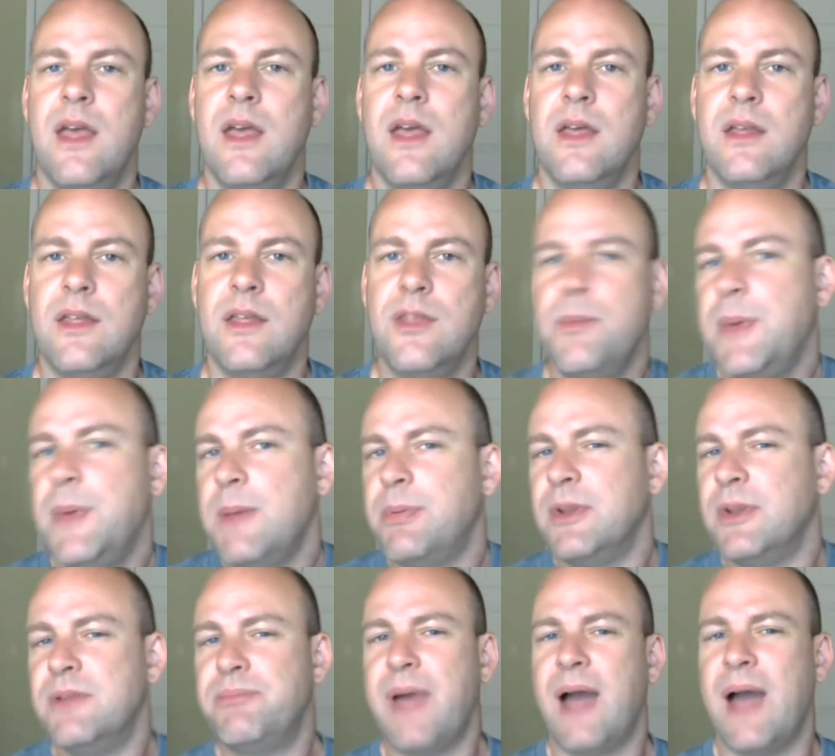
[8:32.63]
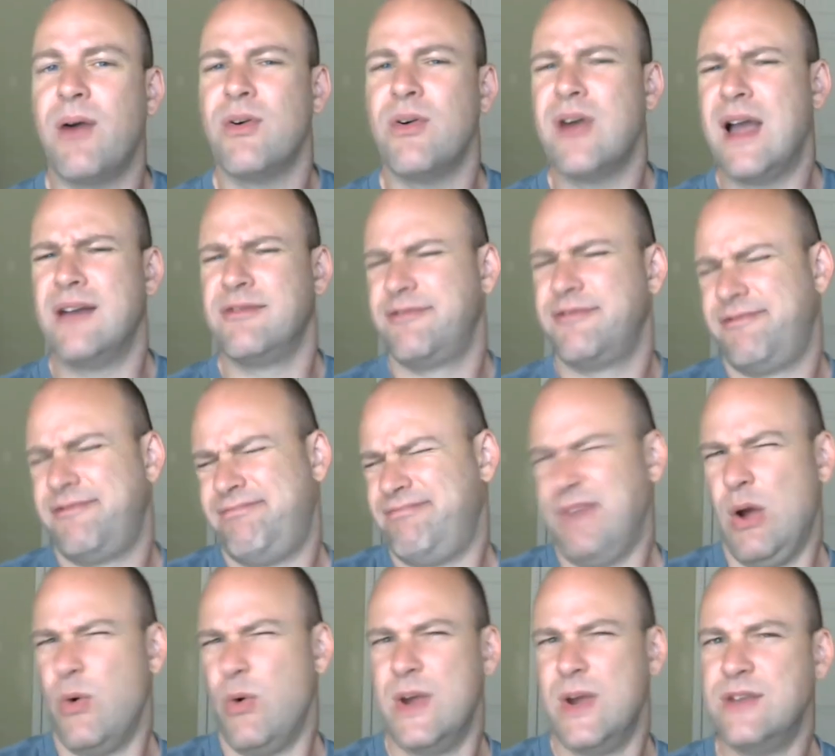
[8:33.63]
The people in power have
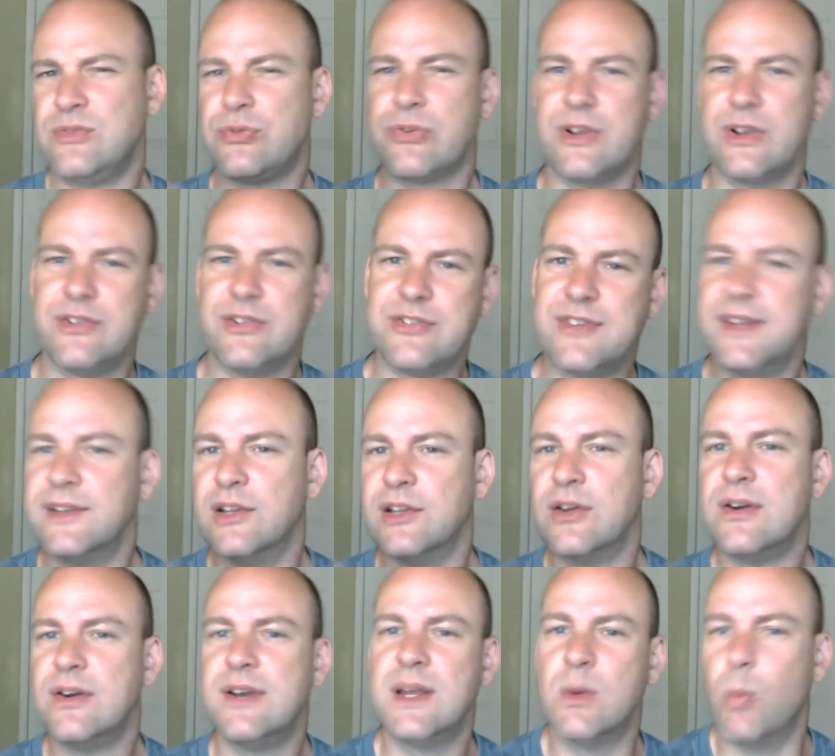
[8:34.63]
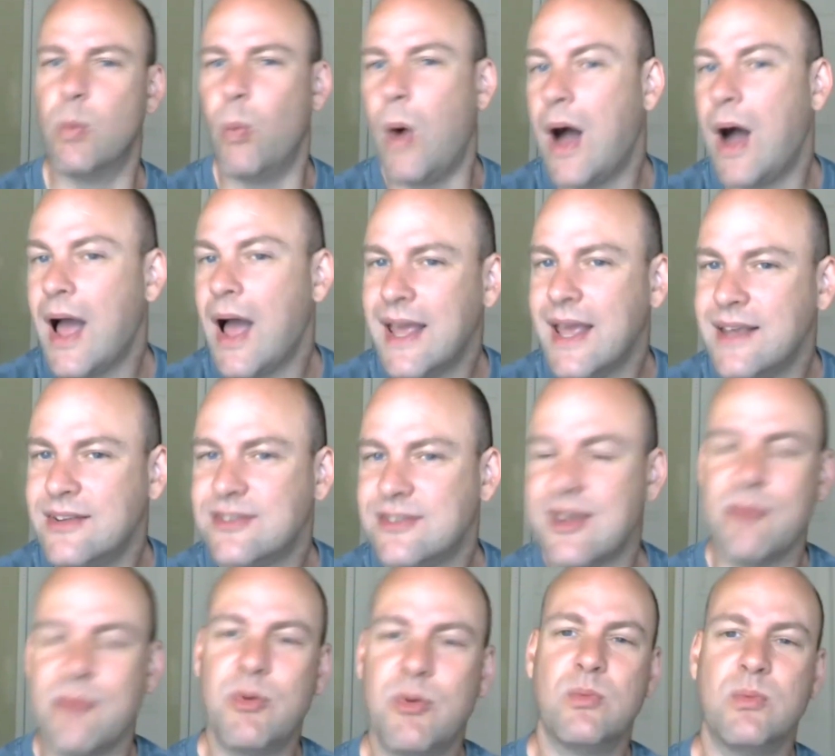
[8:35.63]
no interest in learning why
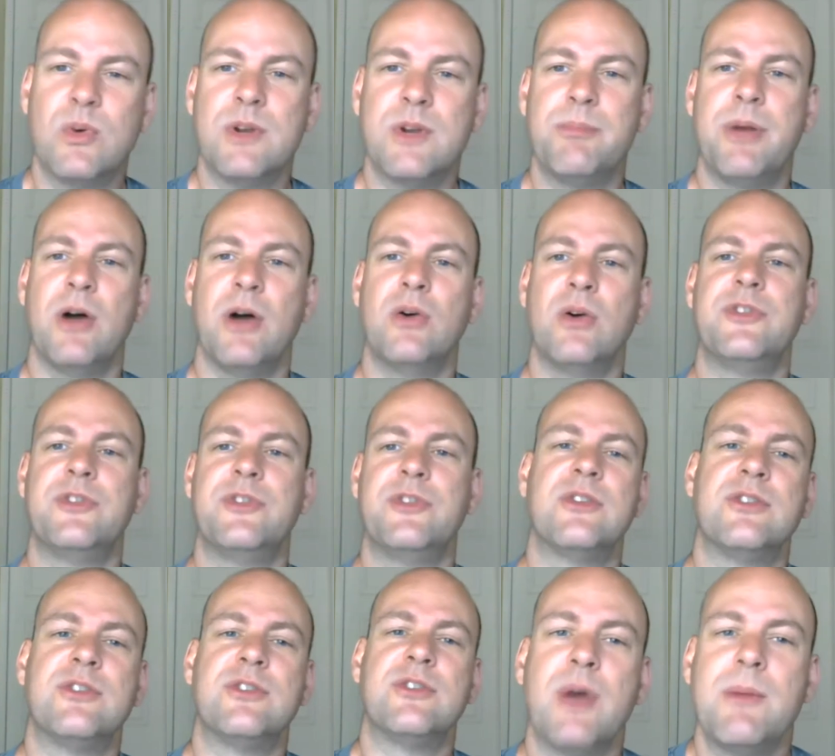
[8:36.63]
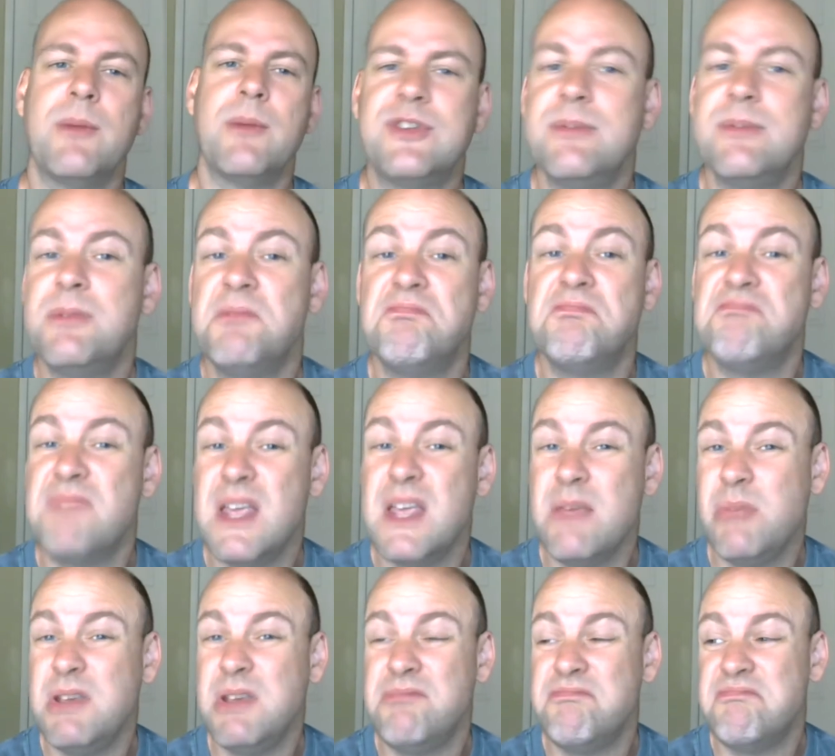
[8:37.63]
someone would oppose their supremacy, but
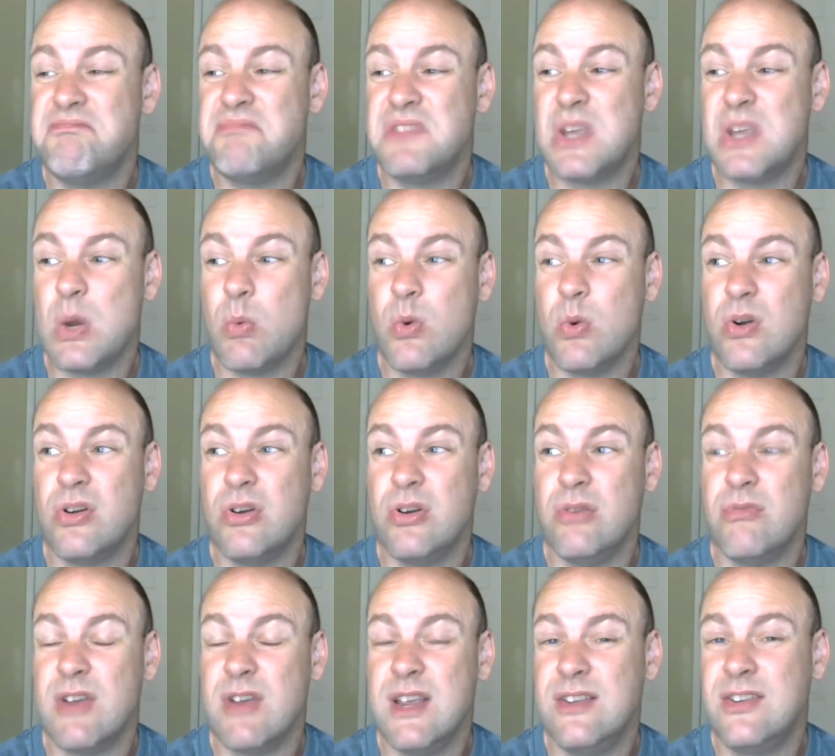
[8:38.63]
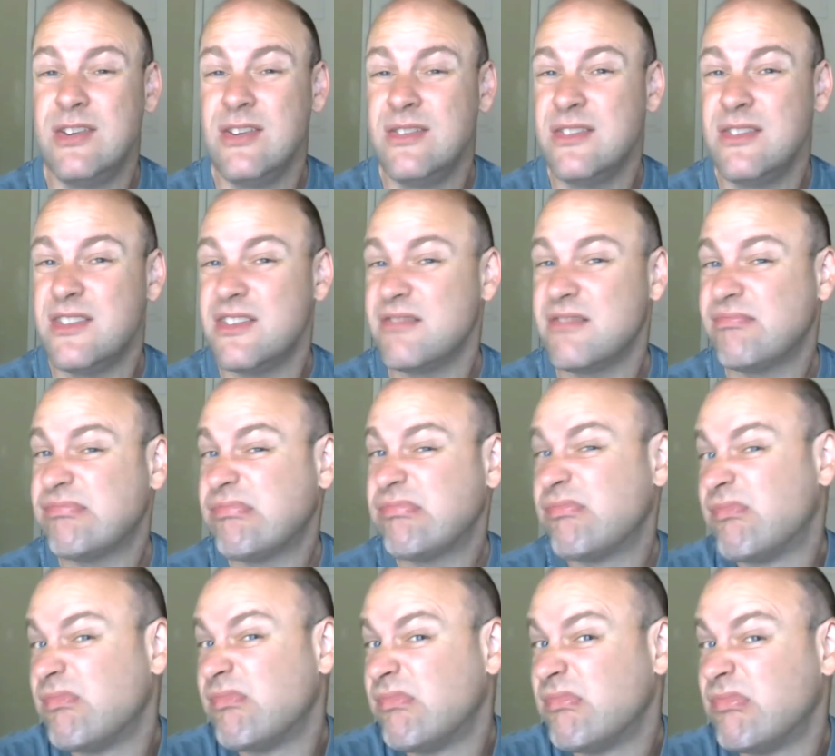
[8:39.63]
maybe there were good reasons?
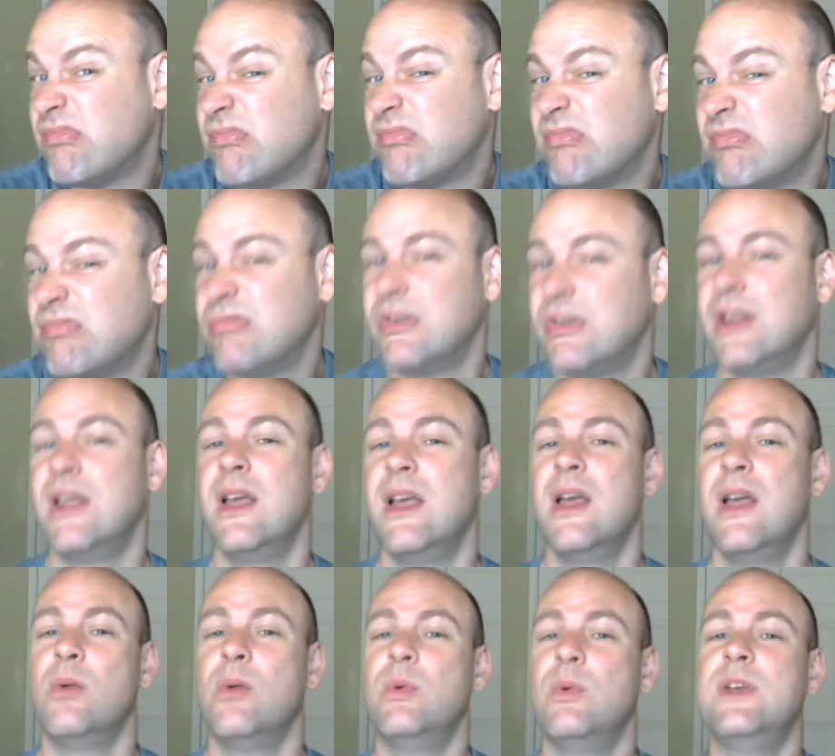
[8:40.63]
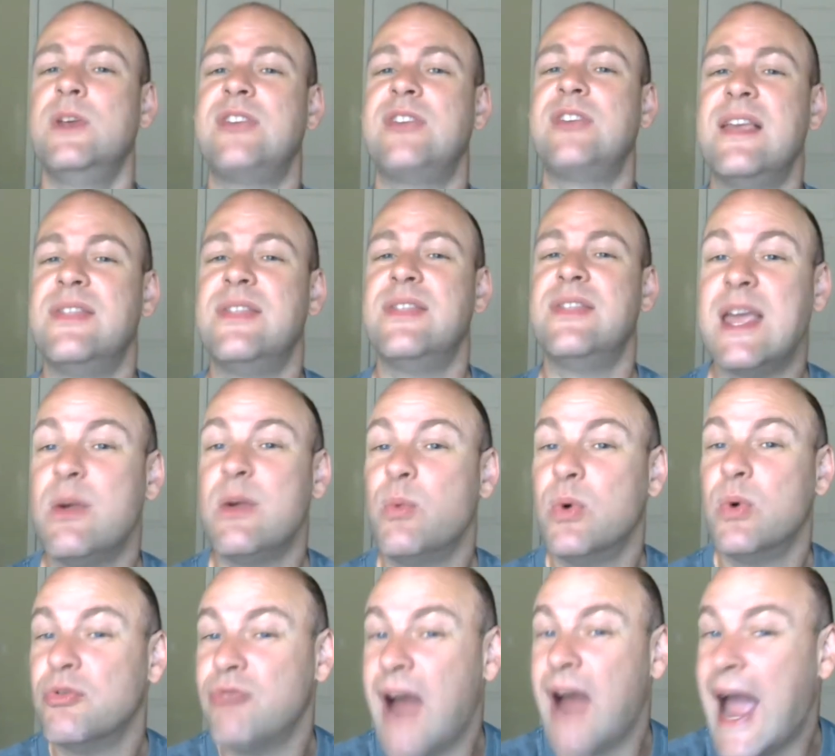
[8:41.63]
We say they
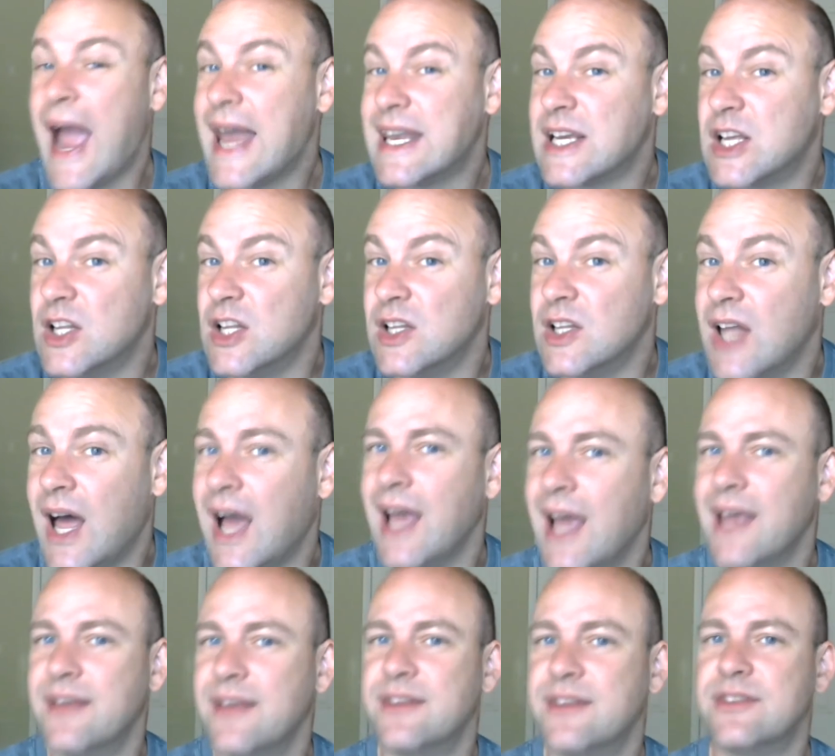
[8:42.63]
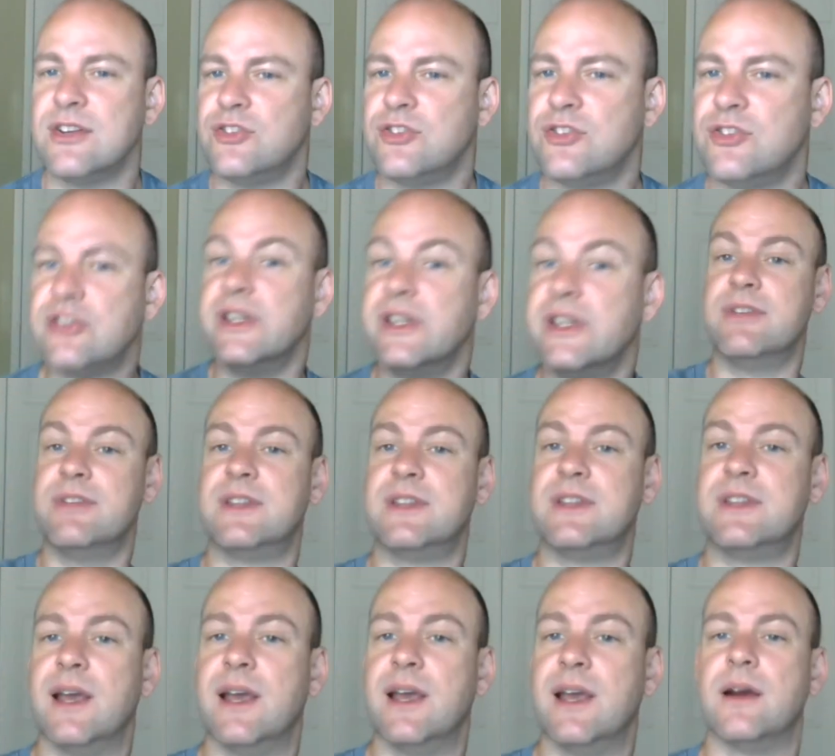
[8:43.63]
were radicalized, and just leave it
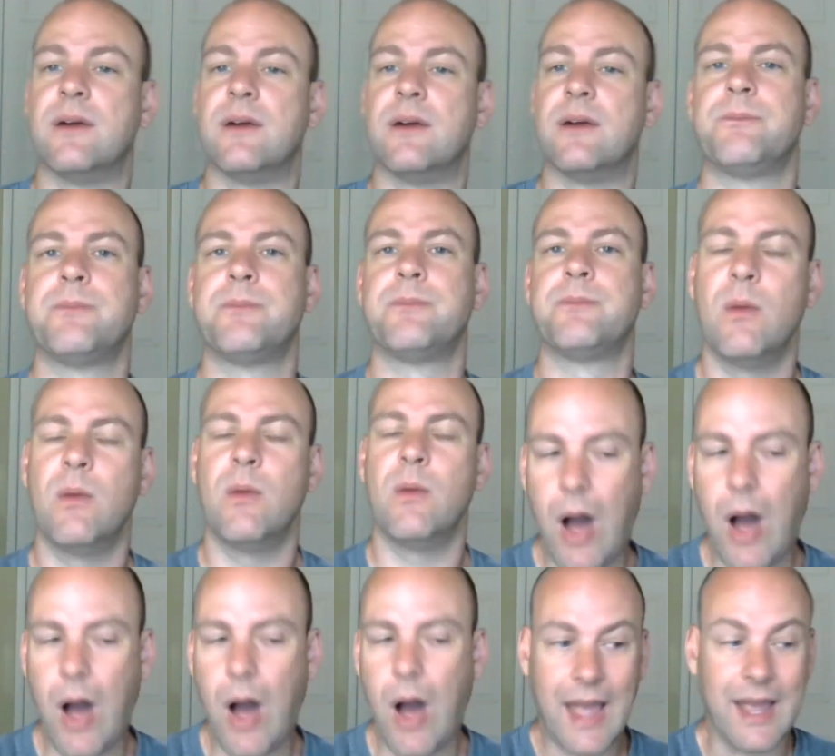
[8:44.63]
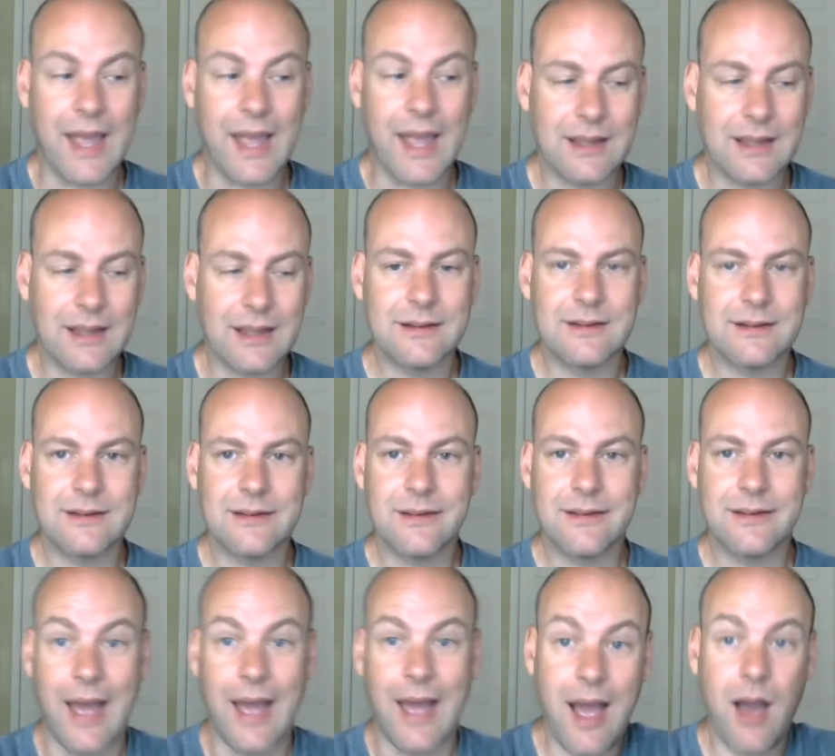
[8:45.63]
there. Why?
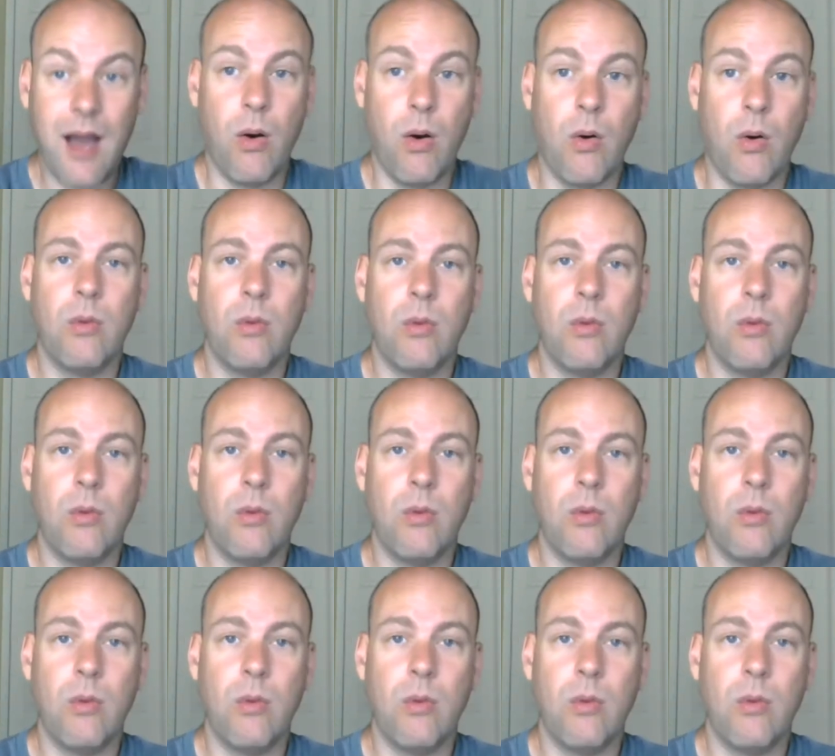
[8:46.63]
How?